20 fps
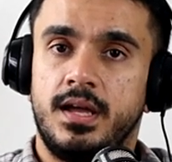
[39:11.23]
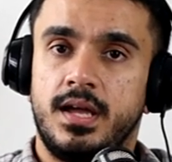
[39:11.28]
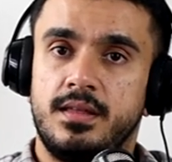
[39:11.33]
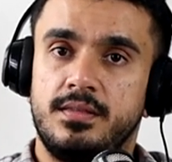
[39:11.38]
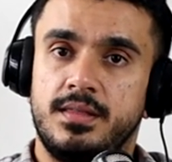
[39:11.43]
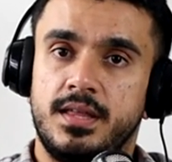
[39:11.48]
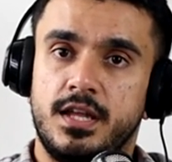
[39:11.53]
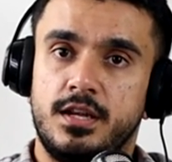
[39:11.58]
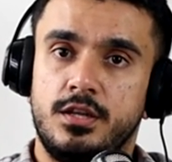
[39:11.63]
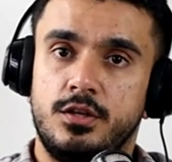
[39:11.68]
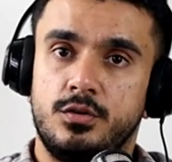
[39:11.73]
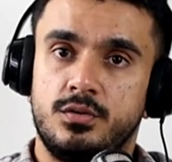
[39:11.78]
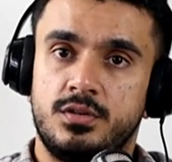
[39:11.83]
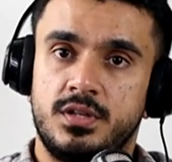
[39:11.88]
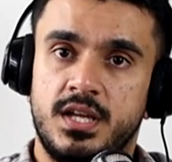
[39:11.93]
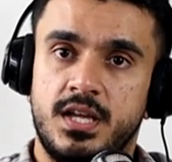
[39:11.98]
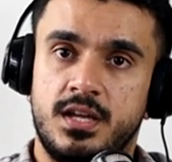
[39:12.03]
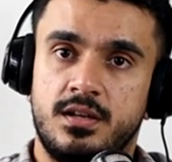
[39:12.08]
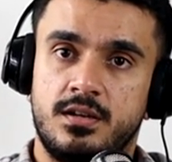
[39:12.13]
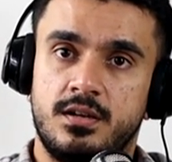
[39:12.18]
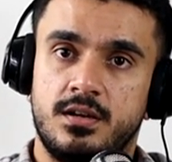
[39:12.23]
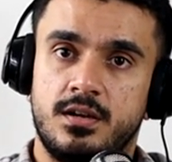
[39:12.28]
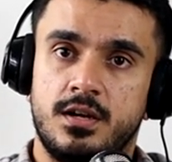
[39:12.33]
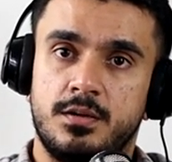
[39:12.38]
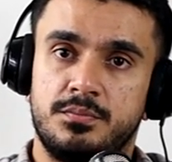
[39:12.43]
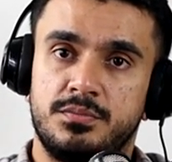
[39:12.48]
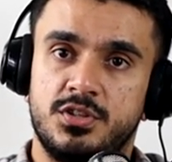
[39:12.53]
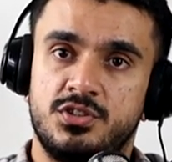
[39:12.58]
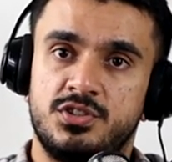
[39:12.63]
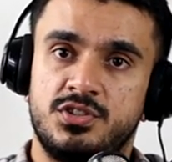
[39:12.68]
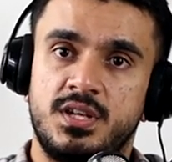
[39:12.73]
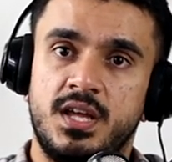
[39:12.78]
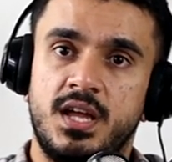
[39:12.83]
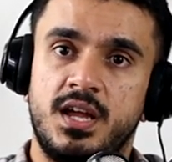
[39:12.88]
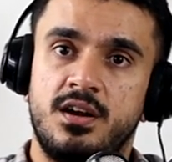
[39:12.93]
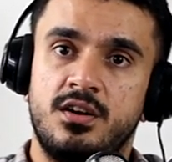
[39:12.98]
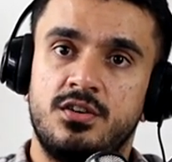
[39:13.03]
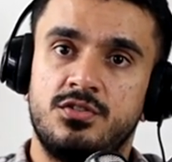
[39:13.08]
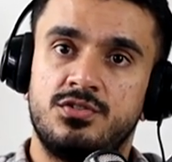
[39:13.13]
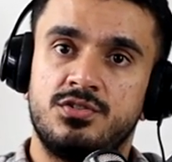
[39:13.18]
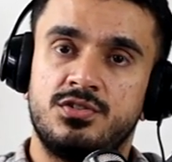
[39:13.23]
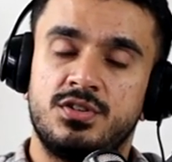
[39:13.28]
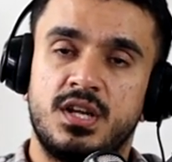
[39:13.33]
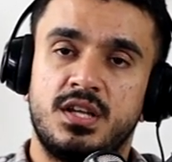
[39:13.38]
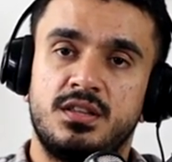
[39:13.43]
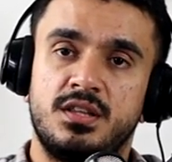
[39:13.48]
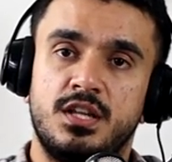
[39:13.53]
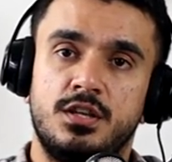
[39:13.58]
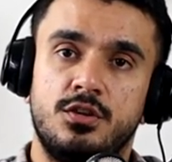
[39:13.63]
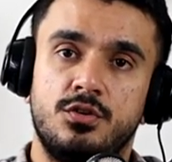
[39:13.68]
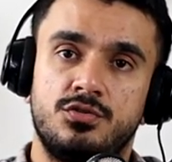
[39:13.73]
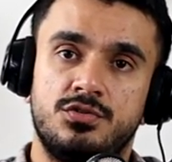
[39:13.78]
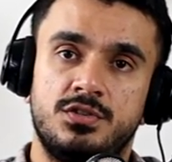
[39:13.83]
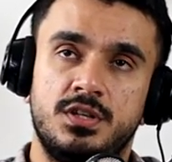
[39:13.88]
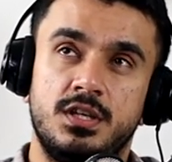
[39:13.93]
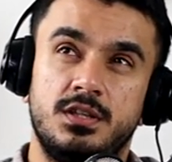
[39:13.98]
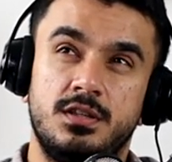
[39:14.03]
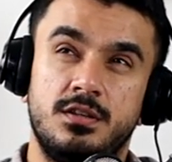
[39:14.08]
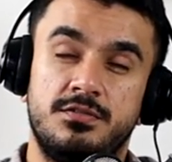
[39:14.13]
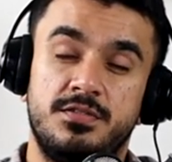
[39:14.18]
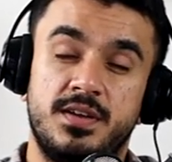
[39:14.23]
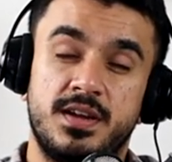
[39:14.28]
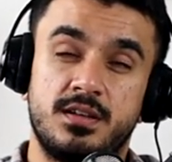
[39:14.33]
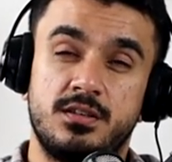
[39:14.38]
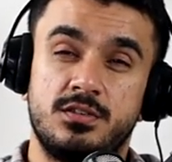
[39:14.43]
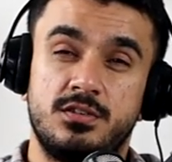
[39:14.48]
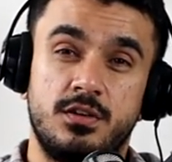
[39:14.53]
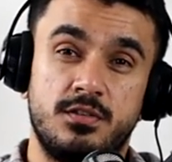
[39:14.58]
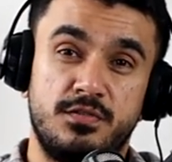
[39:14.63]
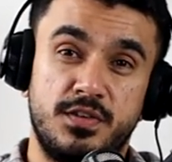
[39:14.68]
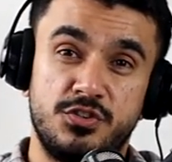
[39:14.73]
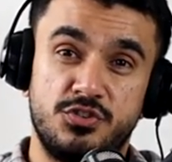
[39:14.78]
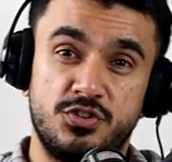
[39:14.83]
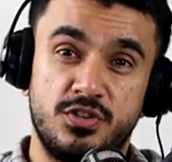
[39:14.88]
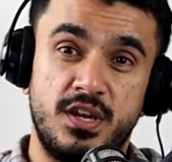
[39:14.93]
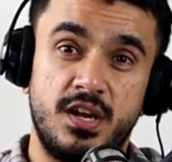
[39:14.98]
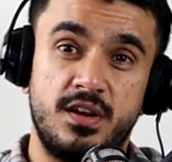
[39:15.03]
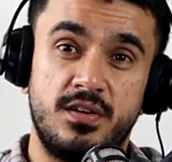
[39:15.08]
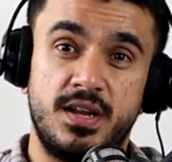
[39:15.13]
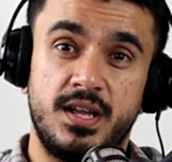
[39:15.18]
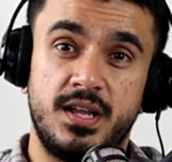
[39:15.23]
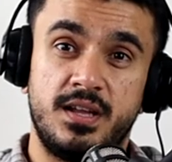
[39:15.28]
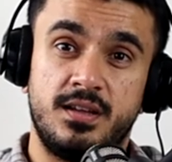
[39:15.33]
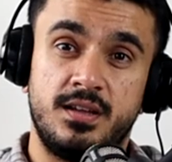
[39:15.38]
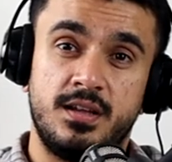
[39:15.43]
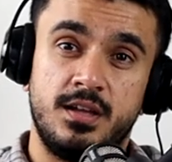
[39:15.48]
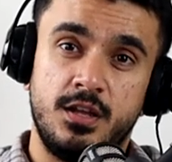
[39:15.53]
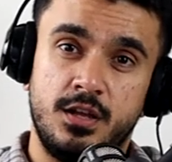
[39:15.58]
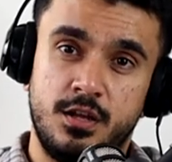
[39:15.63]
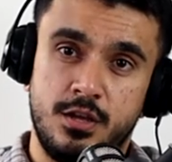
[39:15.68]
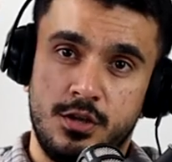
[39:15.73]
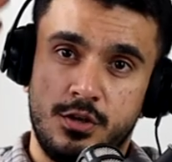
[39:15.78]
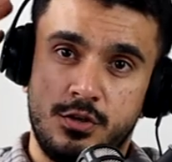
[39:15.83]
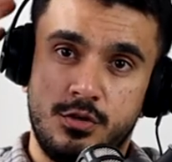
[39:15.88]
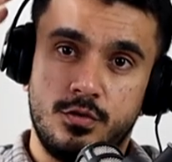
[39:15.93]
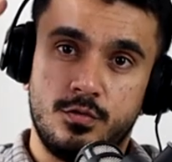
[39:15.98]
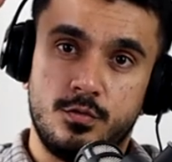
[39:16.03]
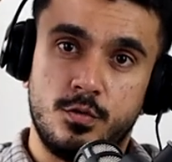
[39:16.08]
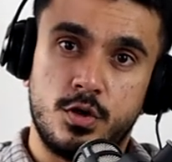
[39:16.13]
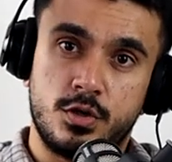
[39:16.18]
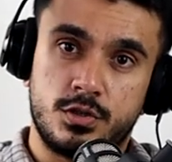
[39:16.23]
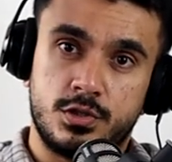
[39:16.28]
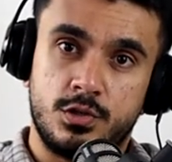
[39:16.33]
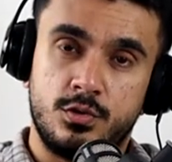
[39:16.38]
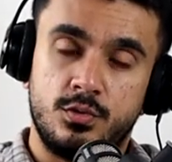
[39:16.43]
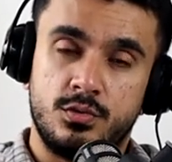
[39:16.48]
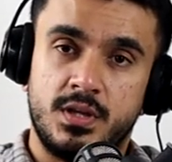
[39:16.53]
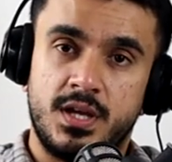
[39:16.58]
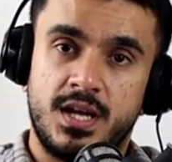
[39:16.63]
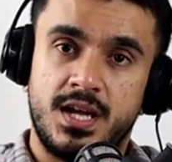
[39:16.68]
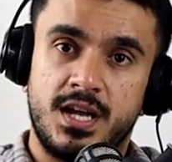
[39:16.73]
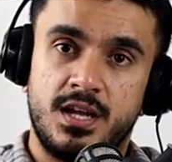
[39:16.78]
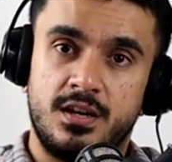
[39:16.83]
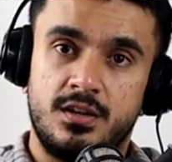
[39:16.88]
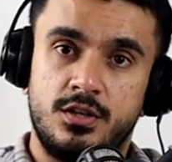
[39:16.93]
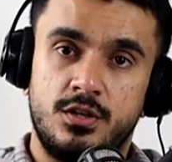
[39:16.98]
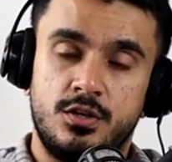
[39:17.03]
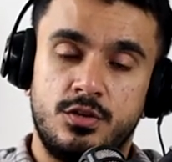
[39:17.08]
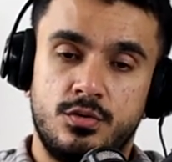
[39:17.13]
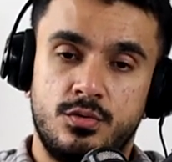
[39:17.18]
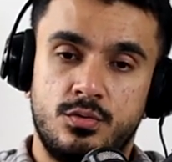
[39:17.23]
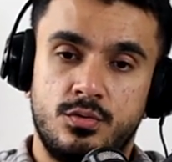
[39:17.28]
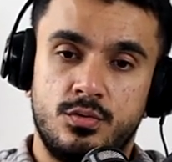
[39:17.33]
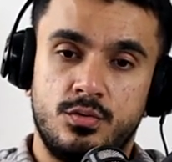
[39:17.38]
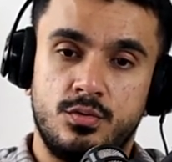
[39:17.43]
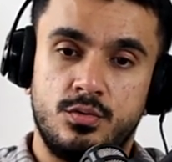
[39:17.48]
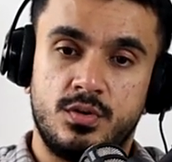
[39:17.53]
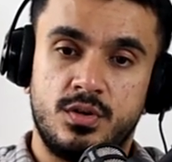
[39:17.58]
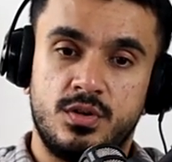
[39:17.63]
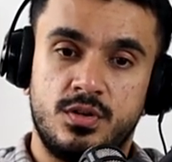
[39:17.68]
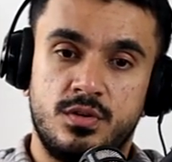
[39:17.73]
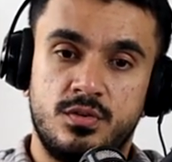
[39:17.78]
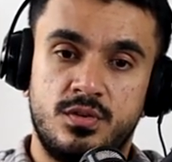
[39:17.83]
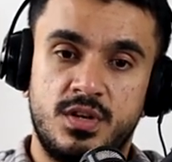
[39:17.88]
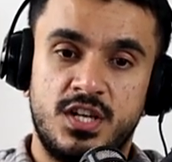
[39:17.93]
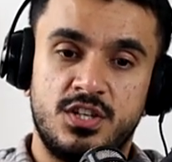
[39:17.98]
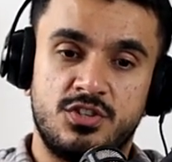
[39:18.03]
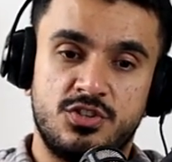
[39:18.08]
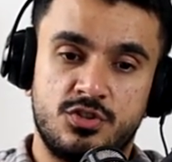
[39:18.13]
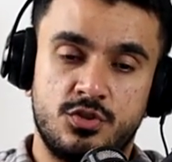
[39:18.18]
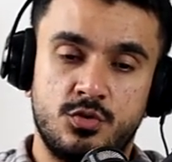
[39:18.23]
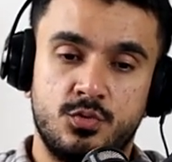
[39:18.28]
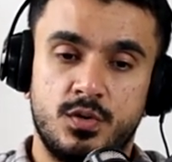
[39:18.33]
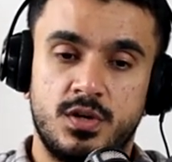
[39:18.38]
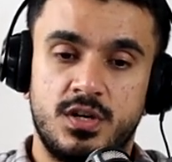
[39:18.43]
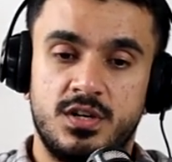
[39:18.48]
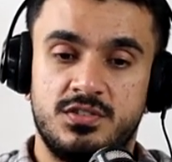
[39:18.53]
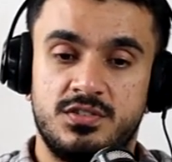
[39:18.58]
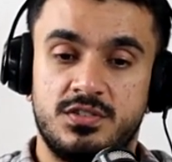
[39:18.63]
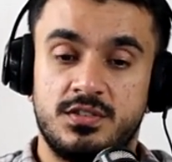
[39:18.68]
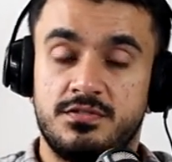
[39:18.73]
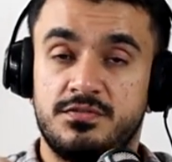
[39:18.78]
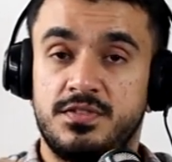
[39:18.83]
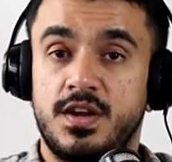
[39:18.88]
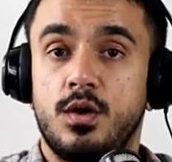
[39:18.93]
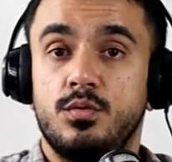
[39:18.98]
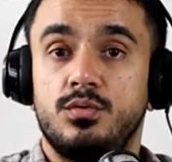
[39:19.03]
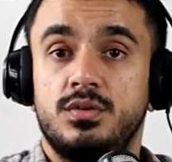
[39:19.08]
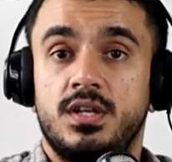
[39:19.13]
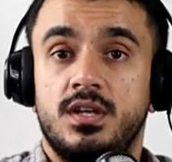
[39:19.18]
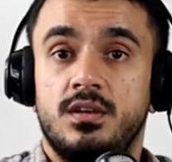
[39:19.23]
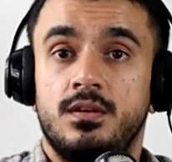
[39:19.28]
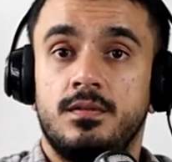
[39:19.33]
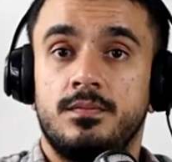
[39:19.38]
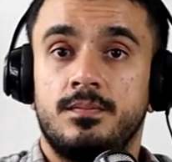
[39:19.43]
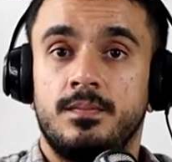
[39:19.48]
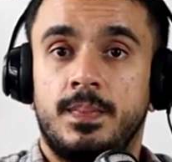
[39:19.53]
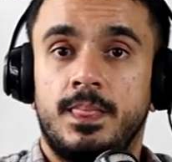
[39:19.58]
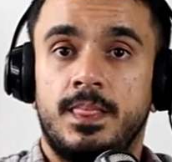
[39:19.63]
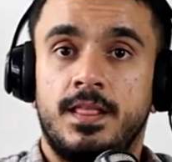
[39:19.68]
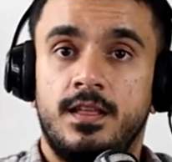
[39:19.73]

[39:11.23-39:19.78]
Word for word: And then you take up the stairs, and then you see the faculty of engineering you walk through that, you reach towards the fountain,